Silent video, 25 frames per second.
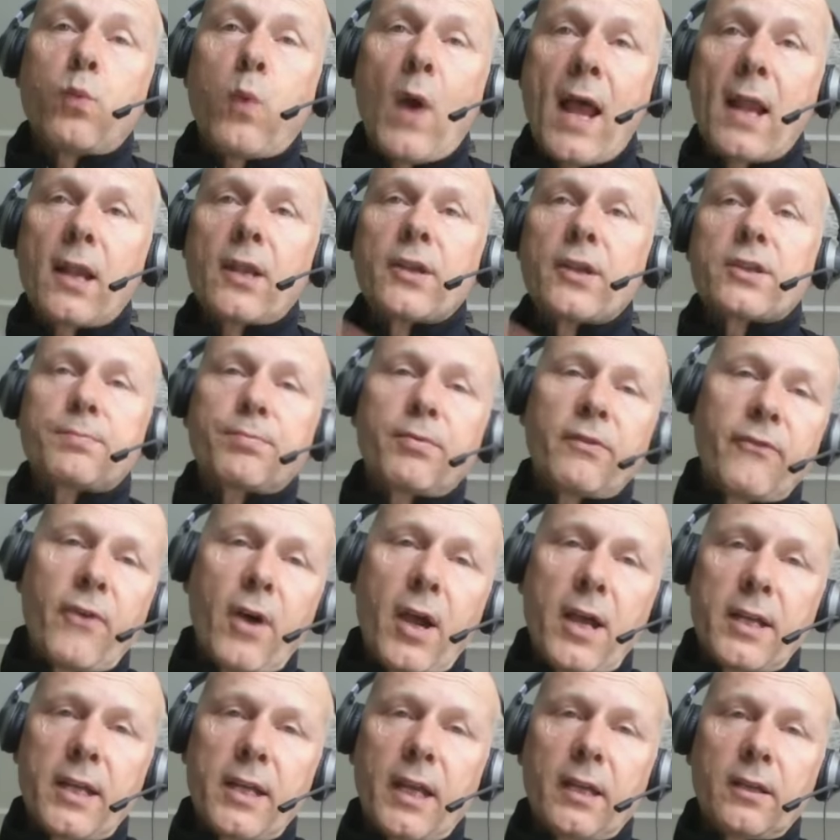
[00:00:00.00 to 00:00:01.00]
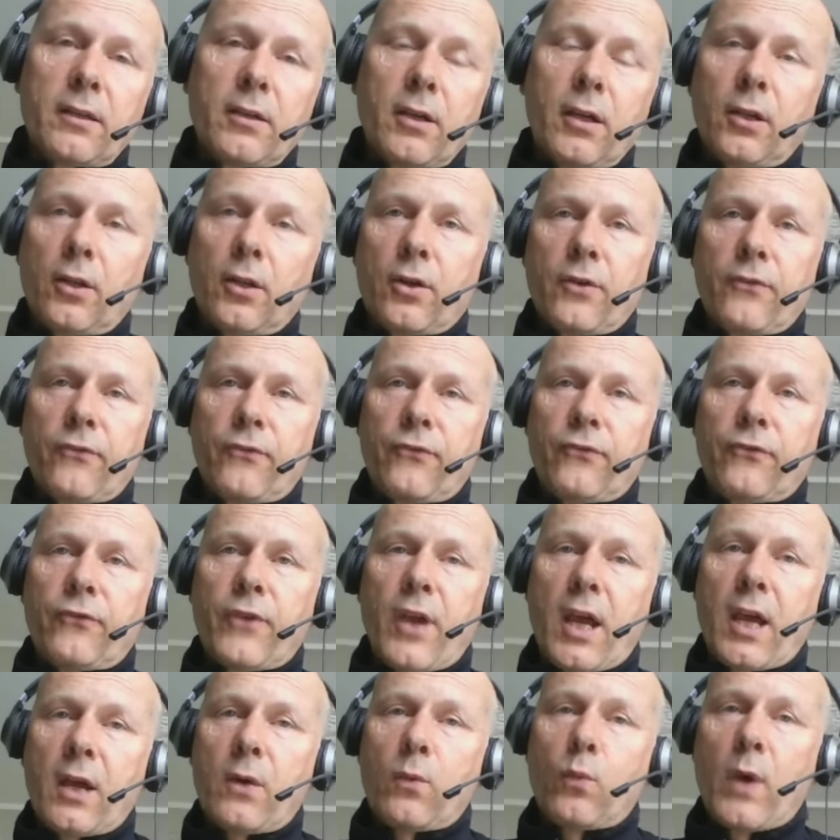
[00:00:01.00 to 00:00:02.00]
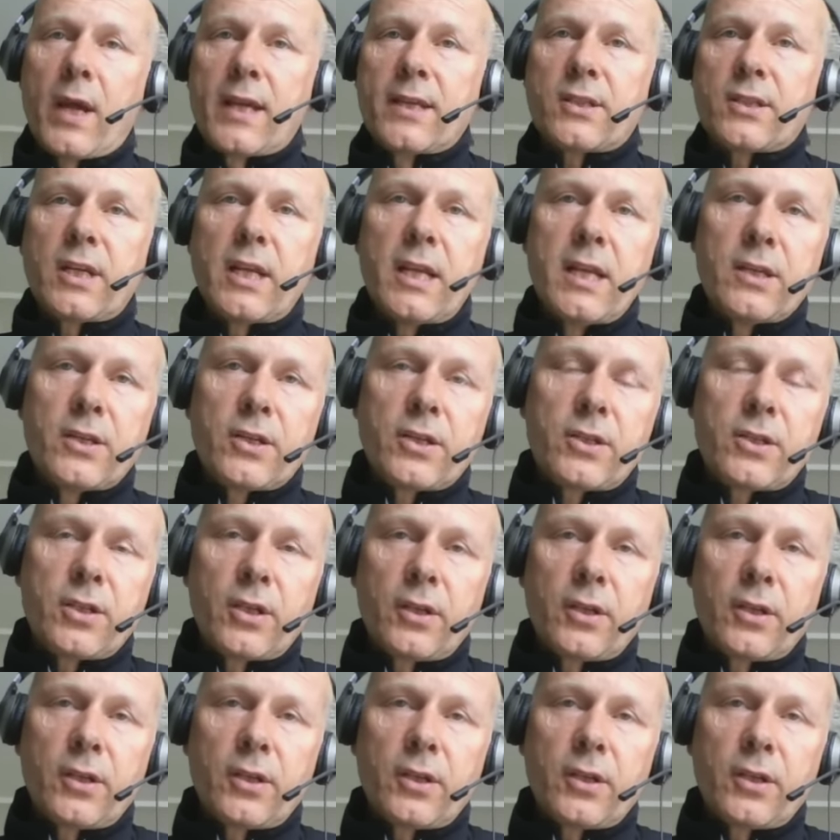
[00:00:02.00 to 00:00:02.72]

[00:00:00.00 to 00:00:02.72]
well as providing a lot of waste heat